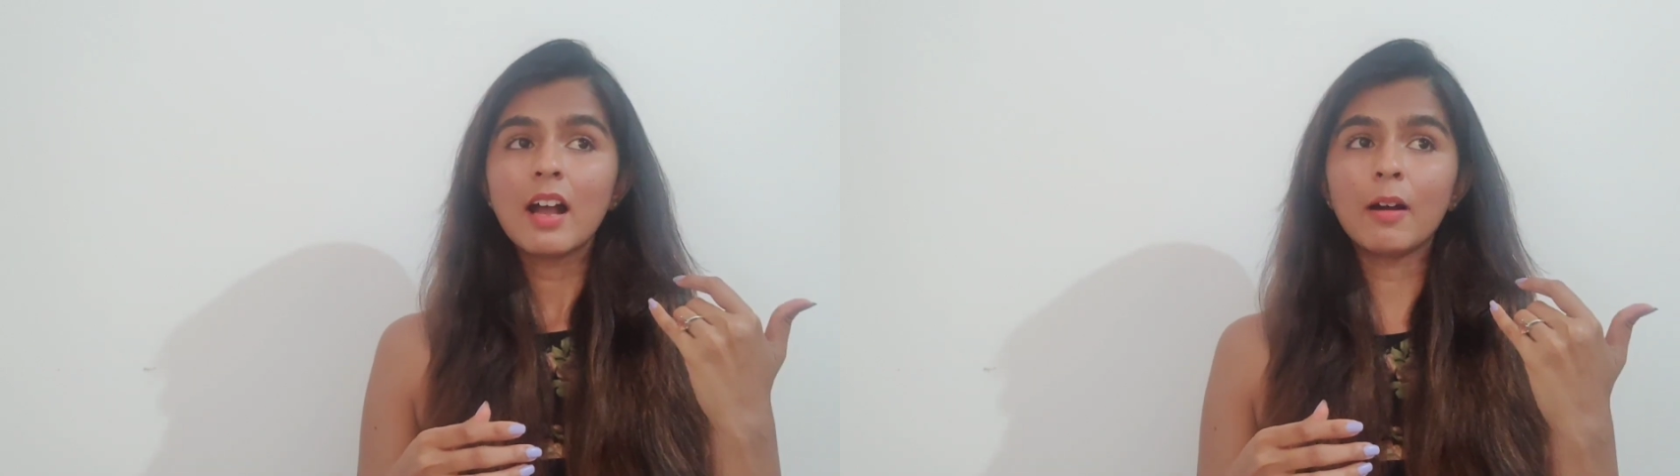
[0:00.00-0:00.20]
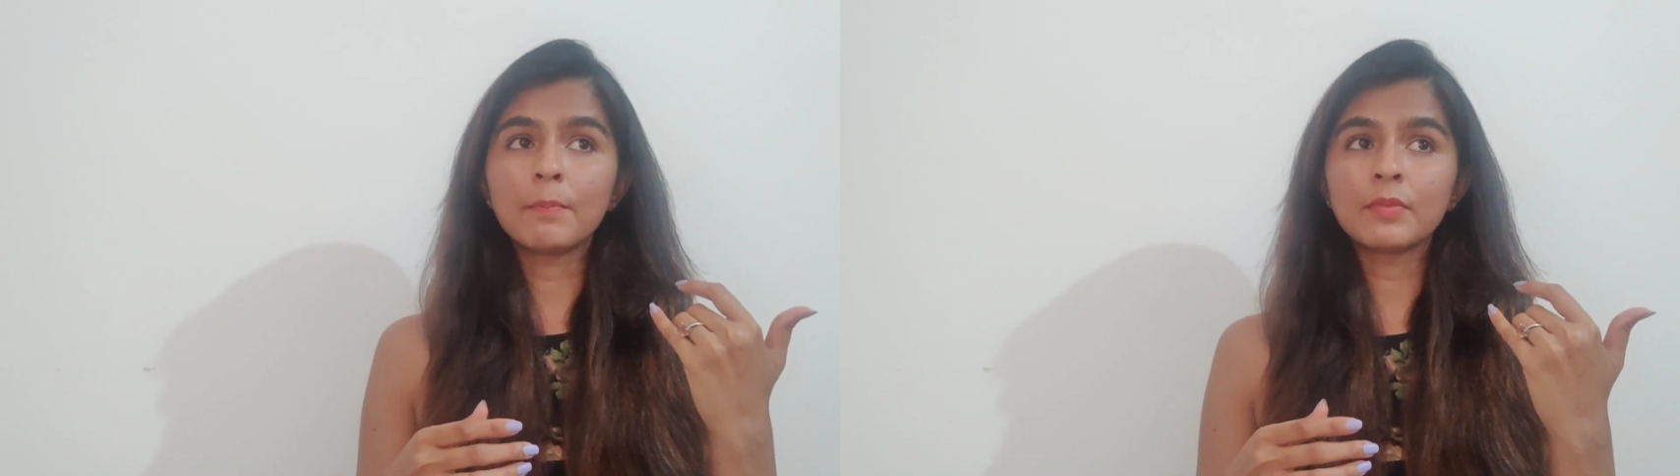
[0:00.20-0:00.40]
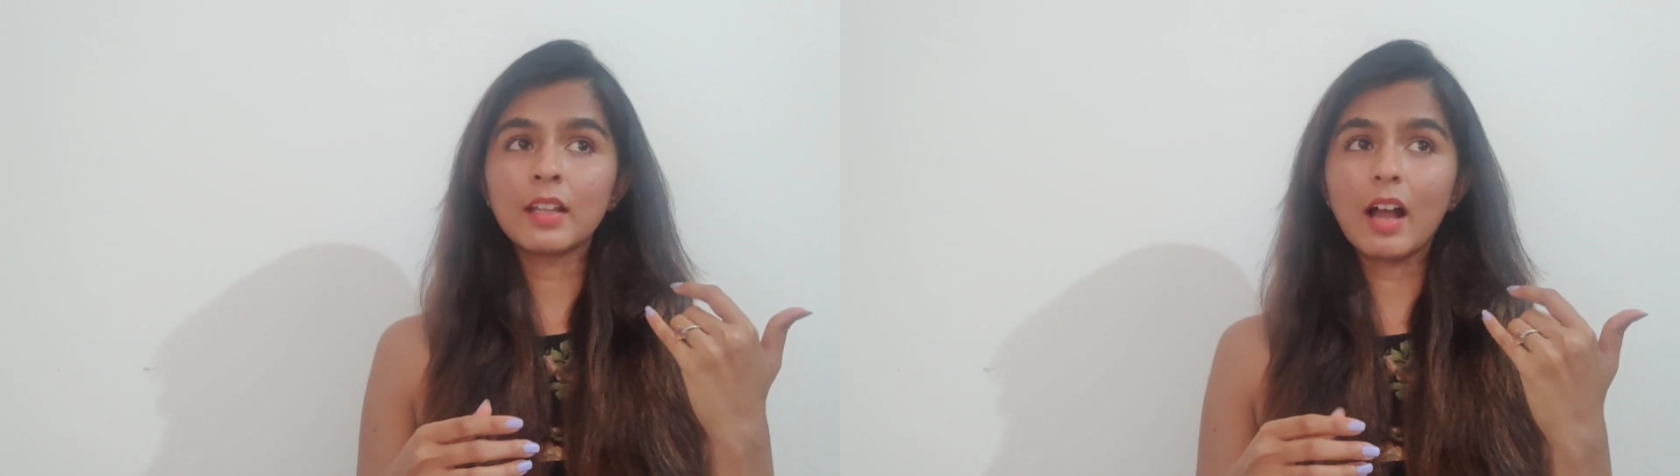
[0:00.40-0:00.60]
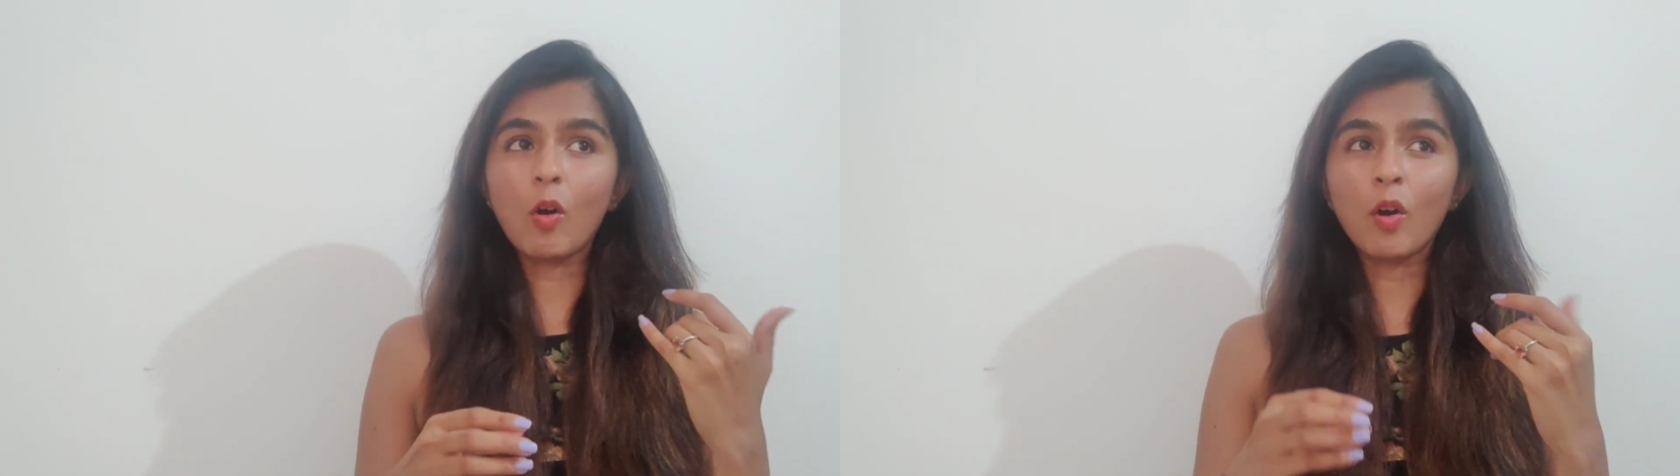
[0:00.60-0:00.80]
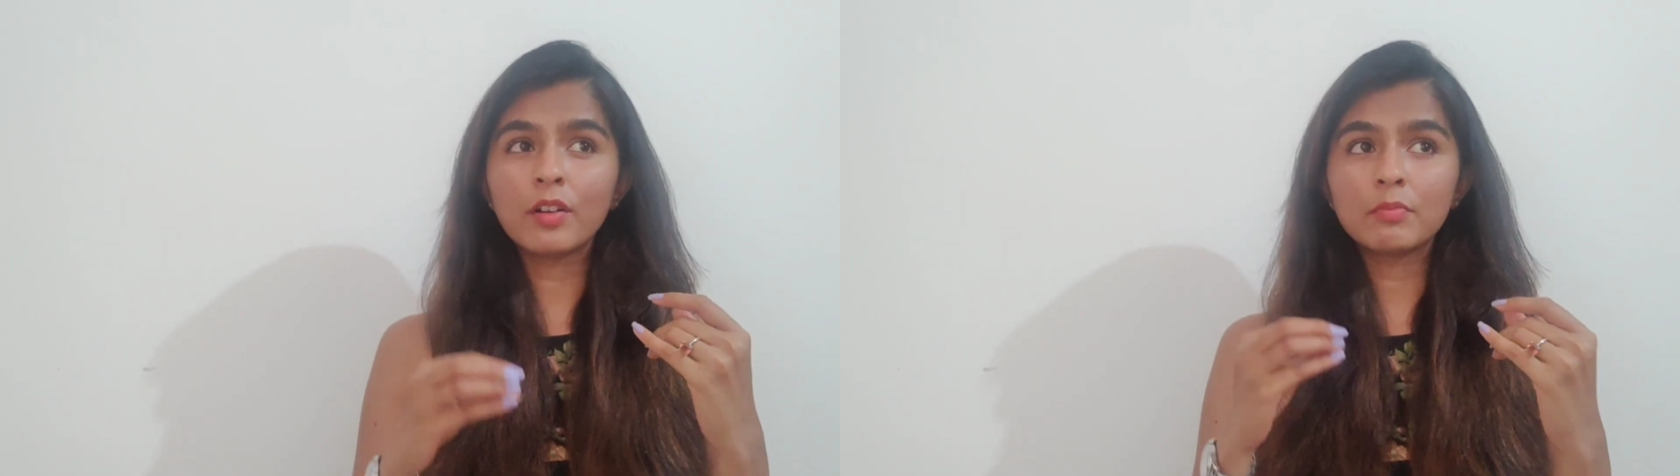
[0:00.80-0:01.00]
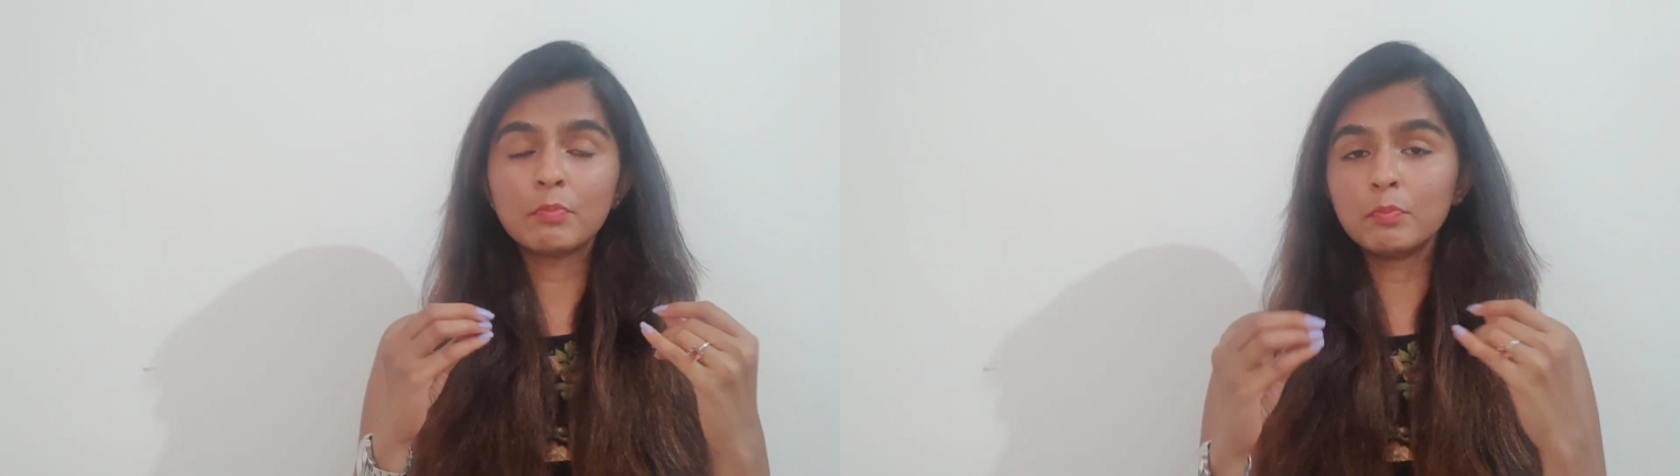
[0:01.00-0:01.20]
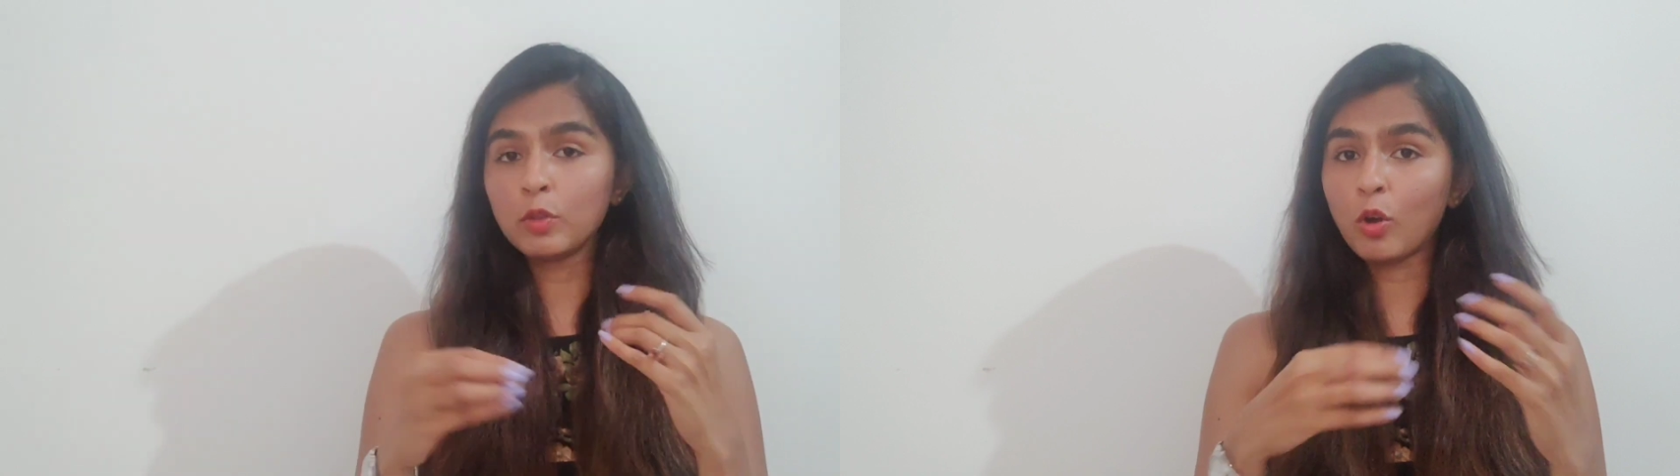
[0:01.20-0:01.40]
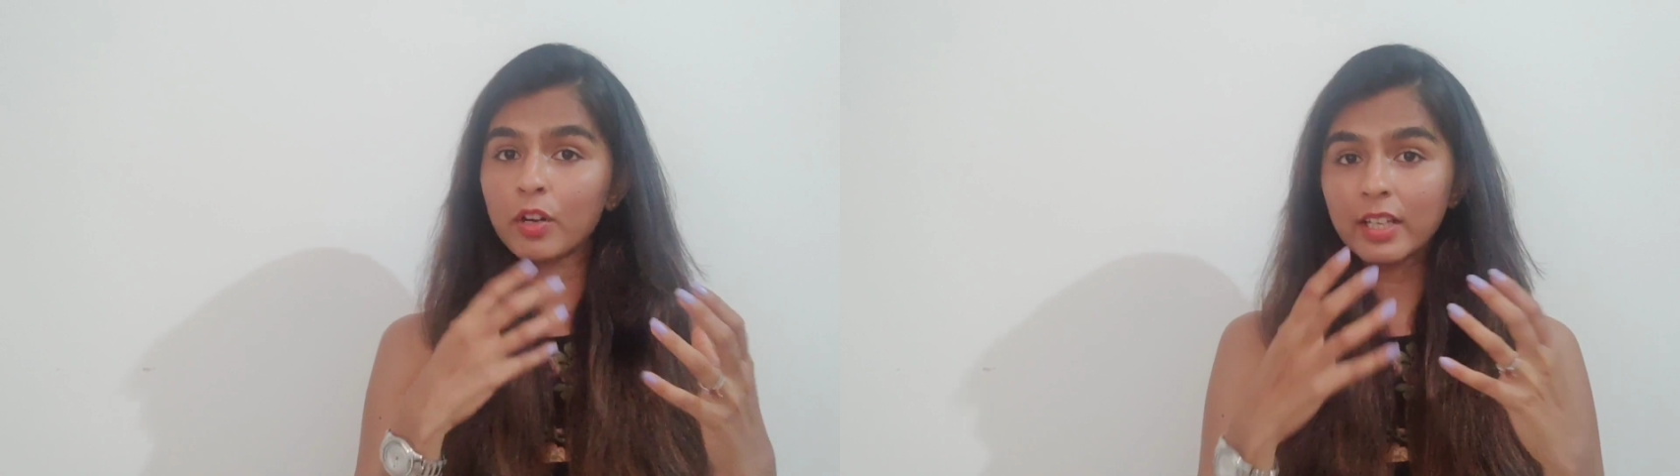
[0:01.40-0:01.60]
or
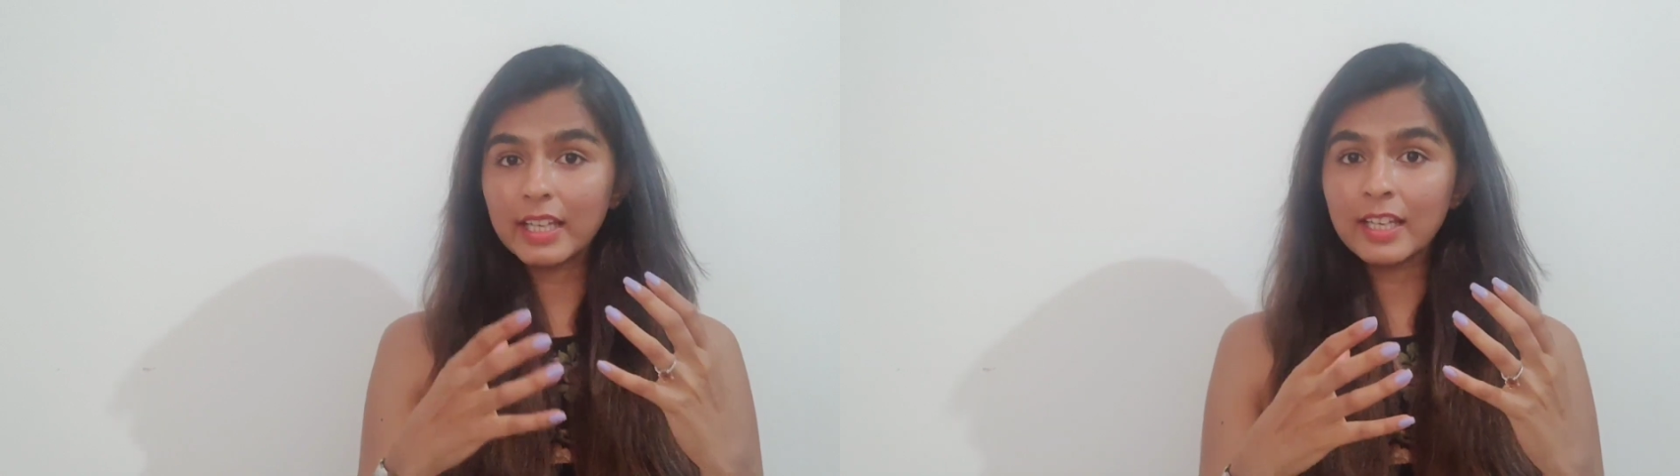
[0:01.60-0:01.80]
not